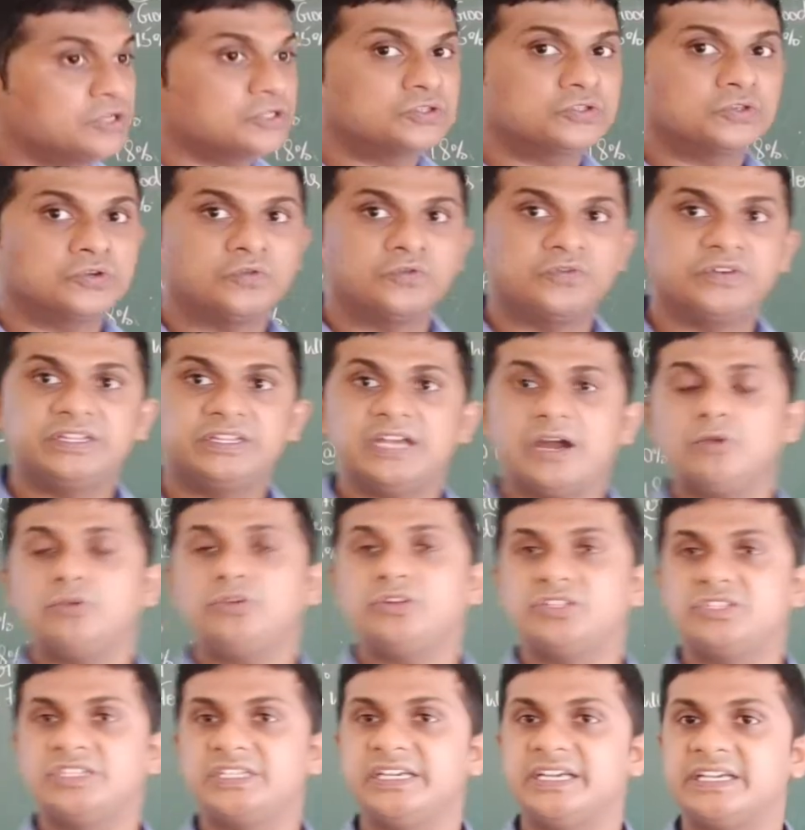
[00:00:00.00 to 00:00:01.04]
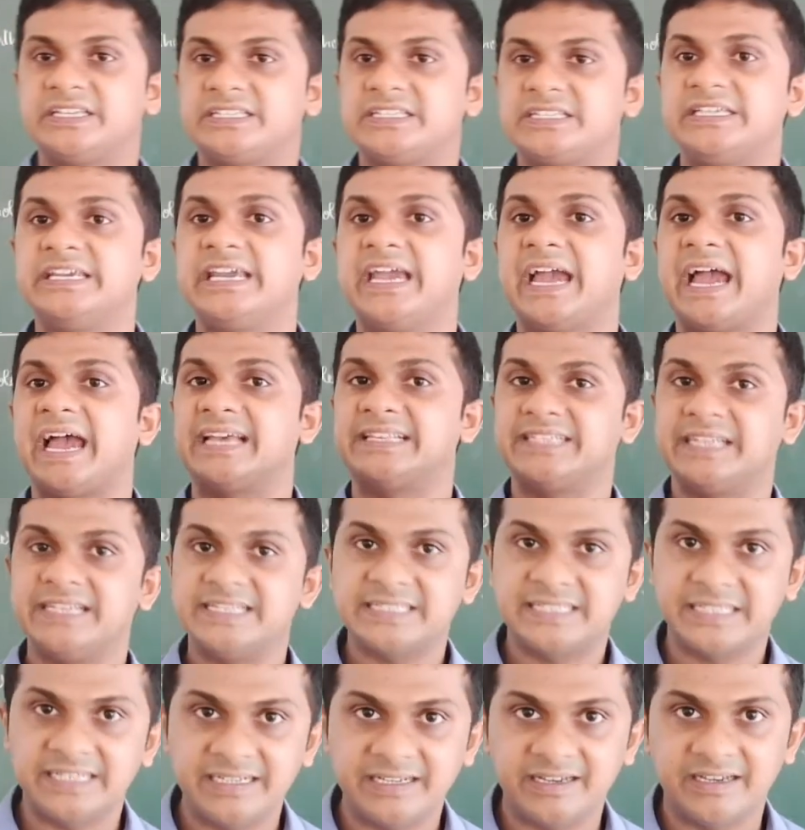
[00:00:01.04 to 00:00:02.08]
So without GST, as I
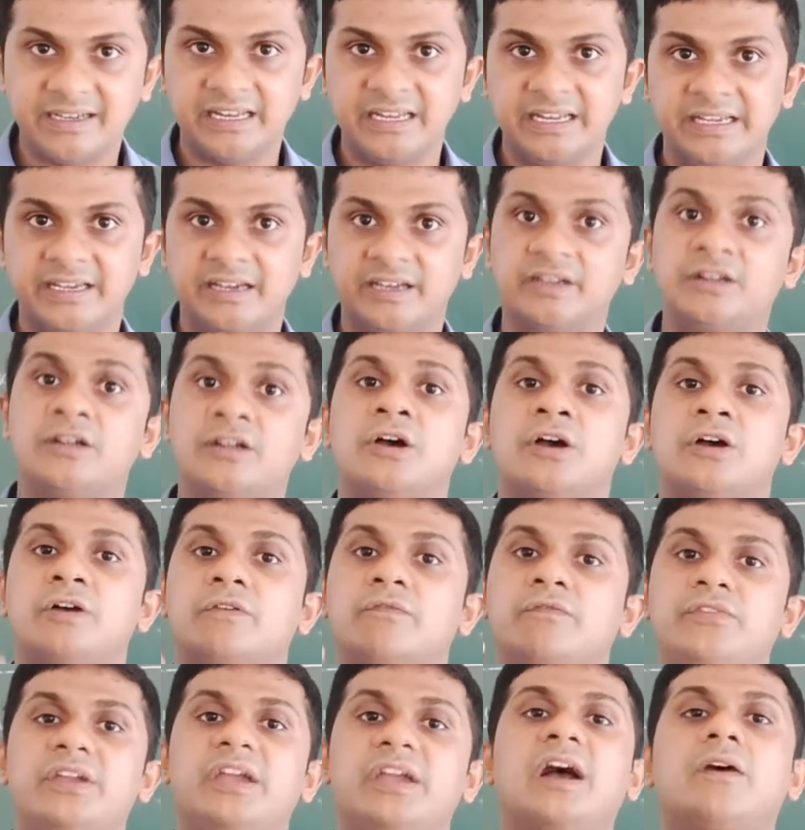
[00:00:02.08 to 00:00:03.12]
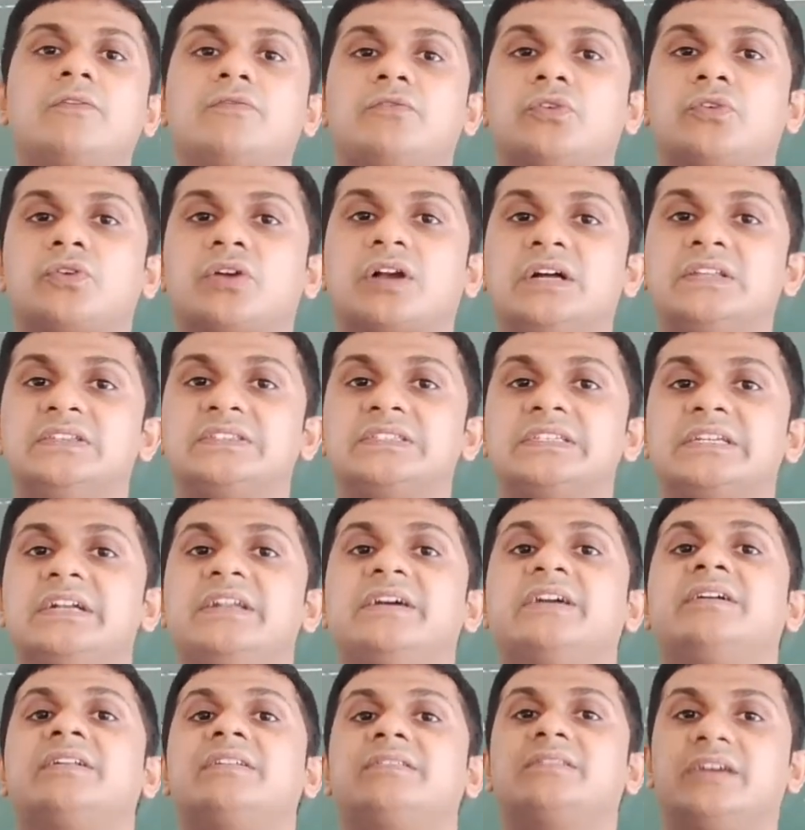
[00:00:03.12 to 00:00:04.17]
said earlier, we have to
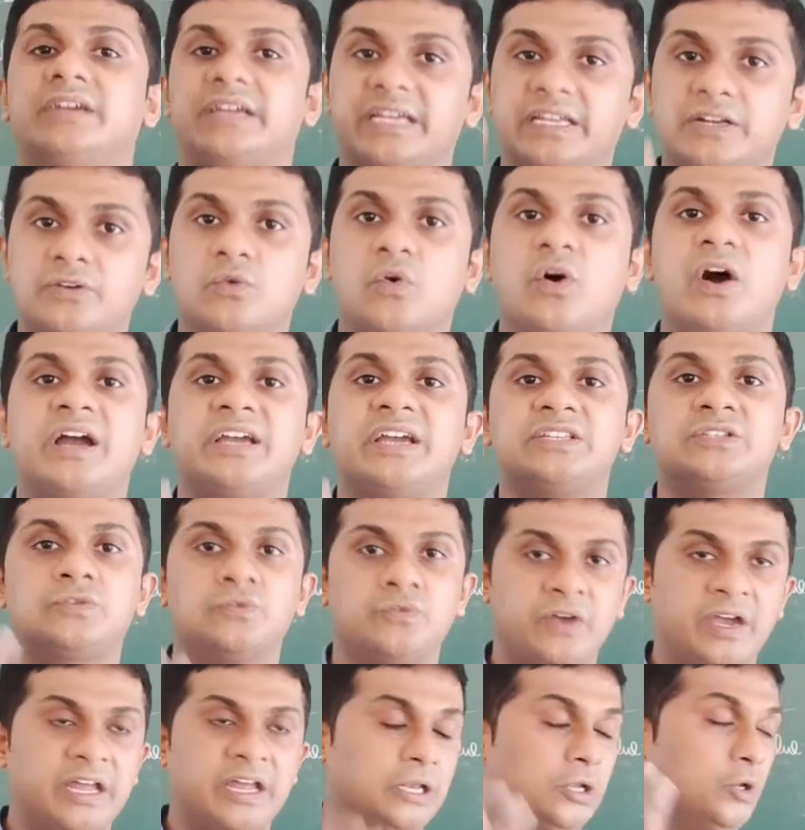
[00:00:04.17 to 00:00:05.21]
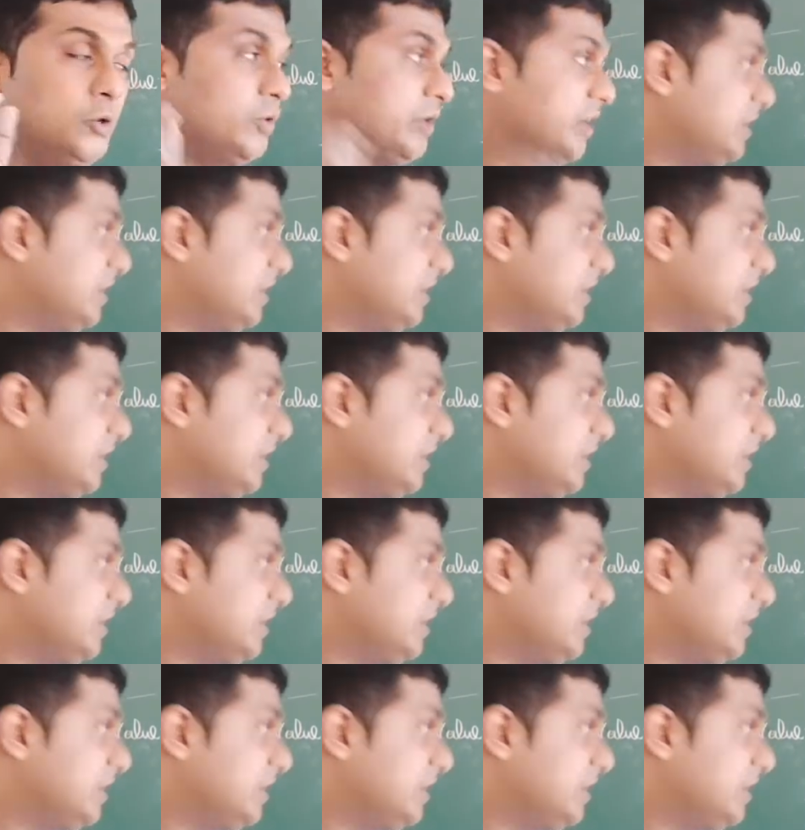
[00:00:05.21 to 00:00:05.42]
consider the invoice value